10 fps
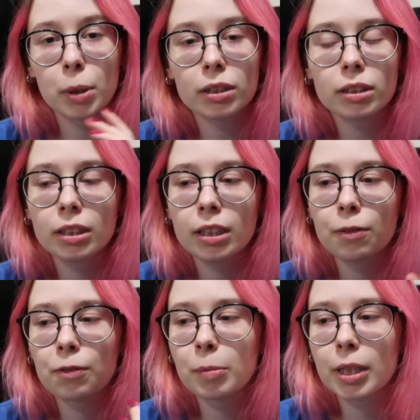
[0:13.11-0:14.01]
Personally,
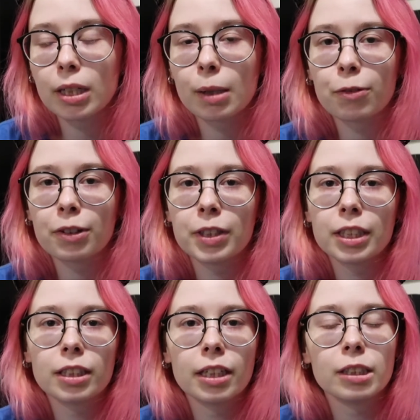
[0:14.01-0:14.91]
for me, comfort
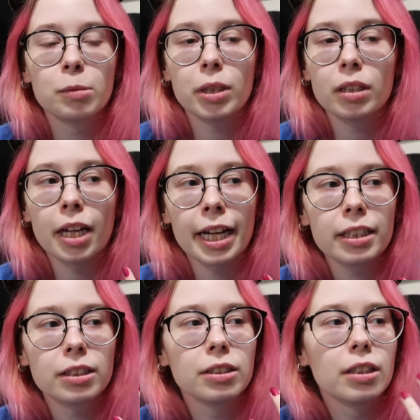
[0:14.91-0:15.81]
reads tend to be
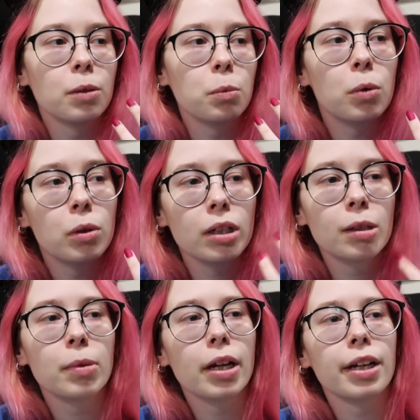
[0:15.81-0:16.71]
light and
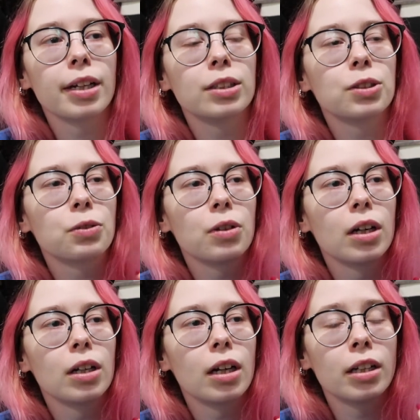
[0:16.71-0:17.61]
warm, and
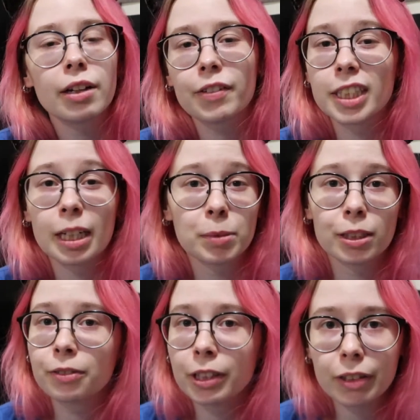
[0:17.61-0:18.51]
a lot of the times
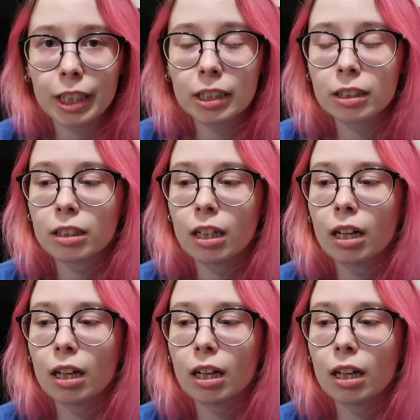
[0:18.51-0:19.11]
they're rereads.